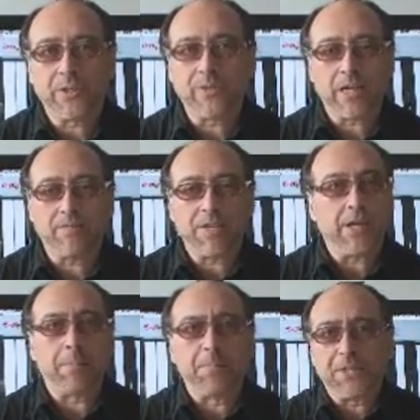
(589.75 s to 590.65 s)
don't have
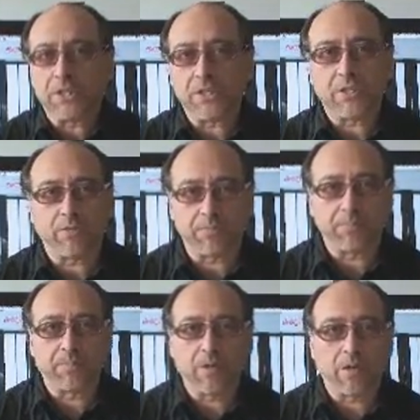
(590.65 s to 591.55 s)
any ambitions
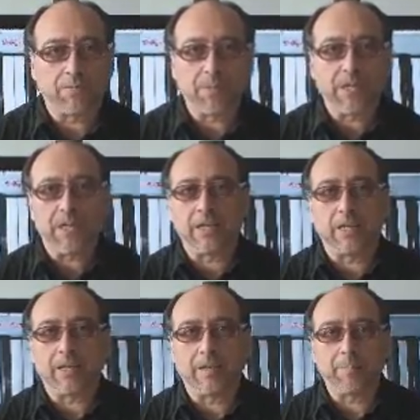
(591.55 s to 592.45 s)
of being
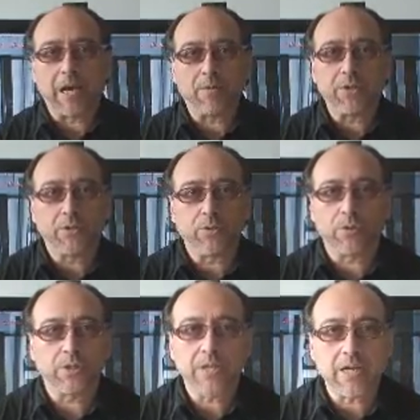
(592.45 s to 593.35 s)
a baritone
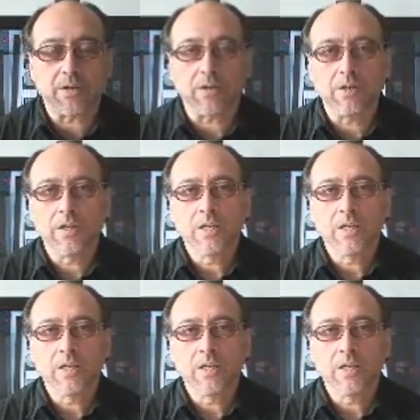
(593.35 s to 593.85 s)
or a tenor.